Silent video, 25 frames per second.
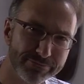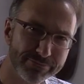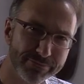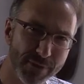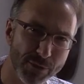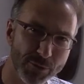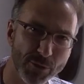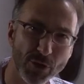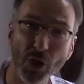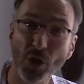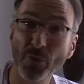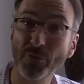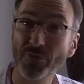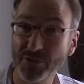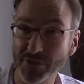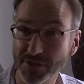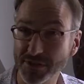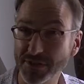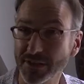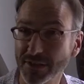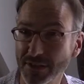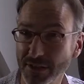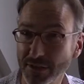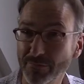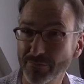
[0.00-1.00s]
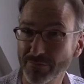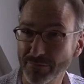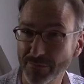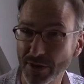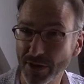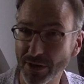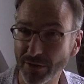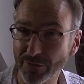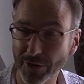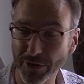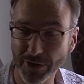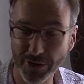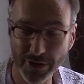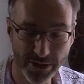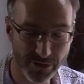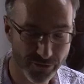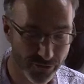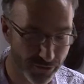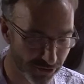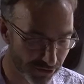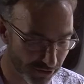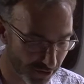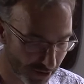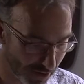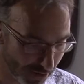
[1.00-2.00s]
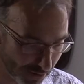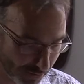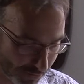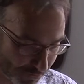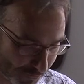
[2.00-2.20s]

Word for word: I mean, obviously, they're very interesting.